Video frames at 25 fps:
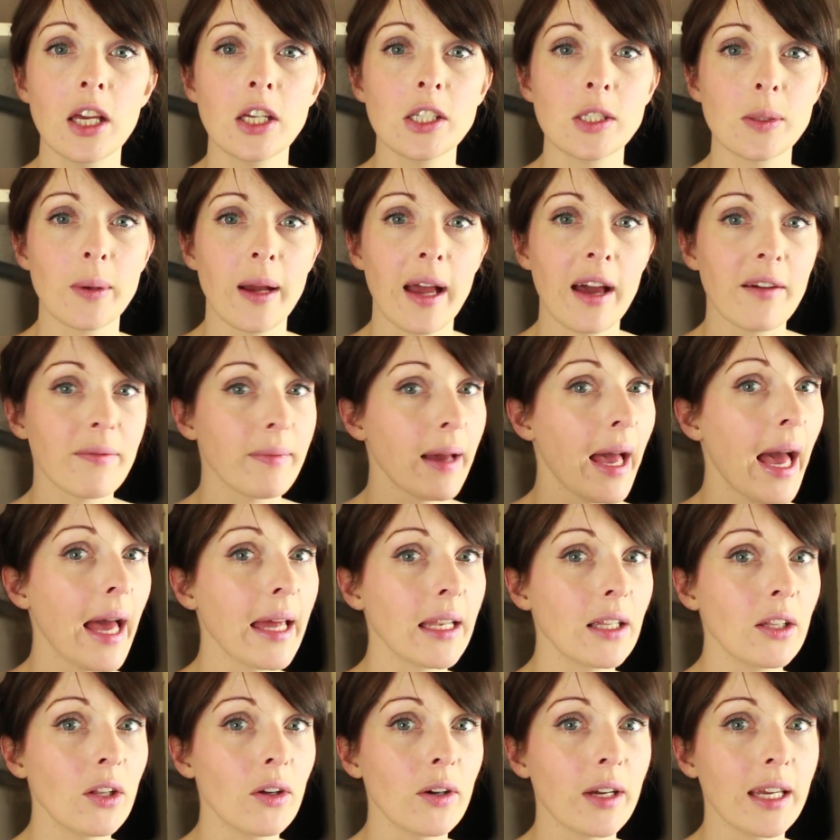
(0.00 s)
So I have my
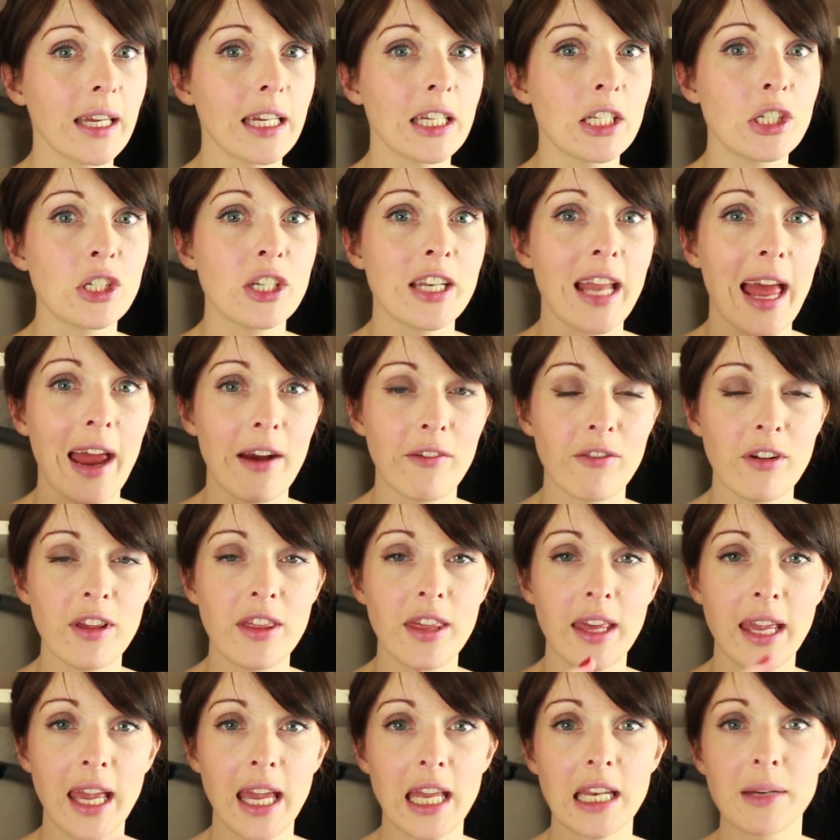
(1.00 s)
hand luggage, and
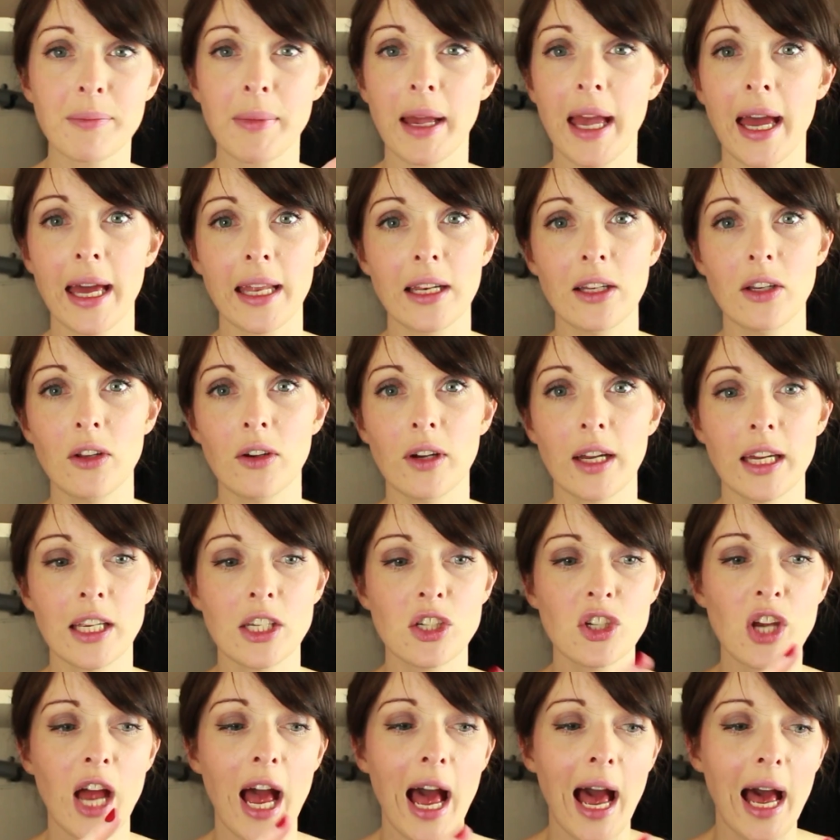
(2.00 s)
everything in my hand
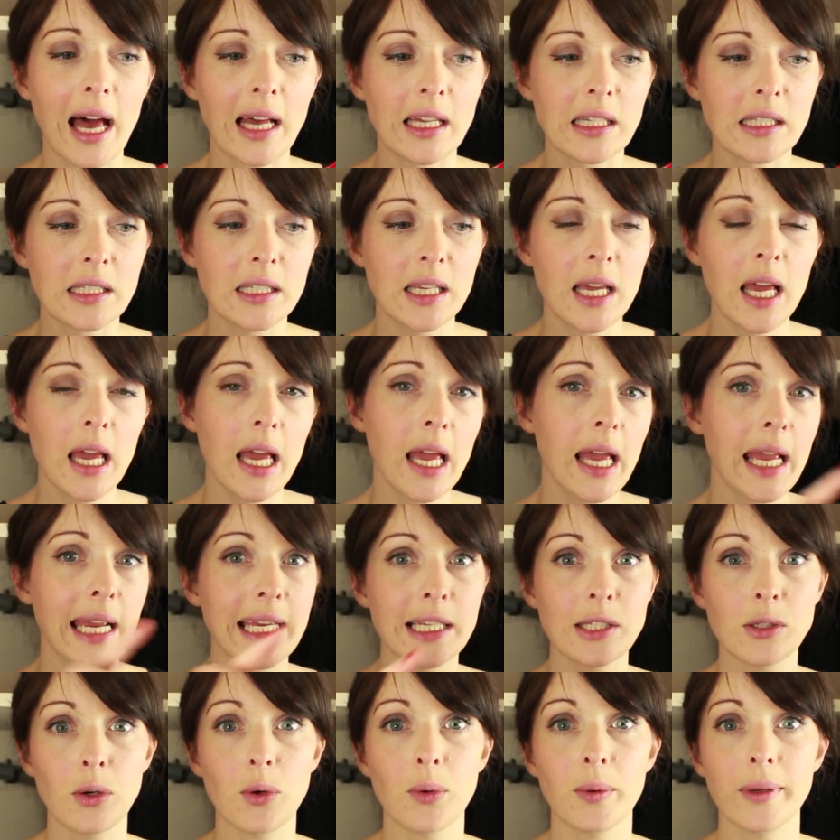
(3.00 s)
luggage has
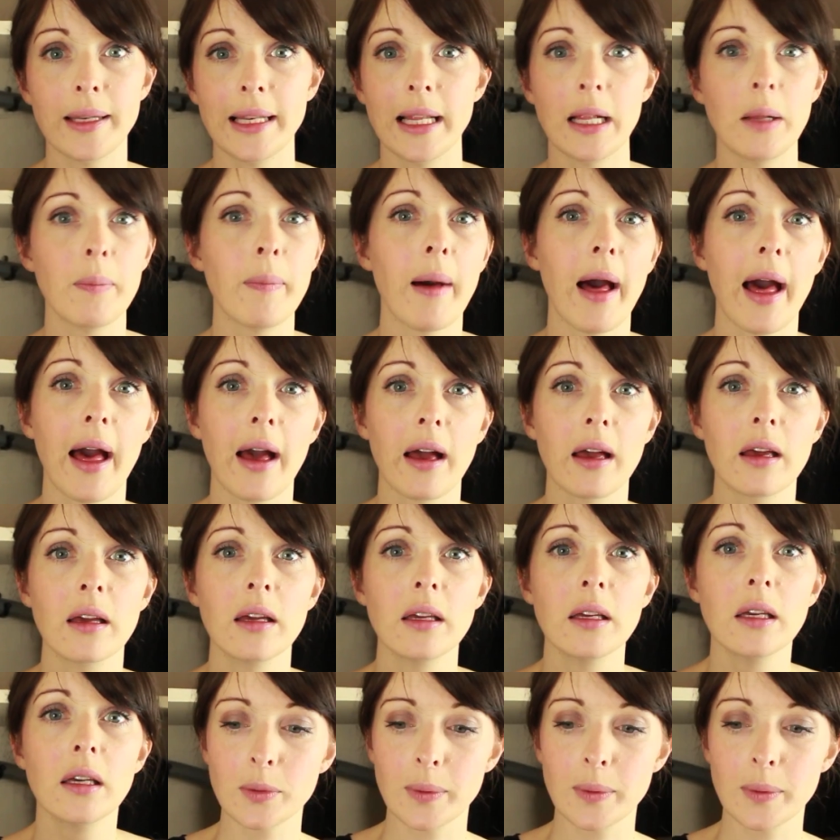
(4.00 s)
its own little bag.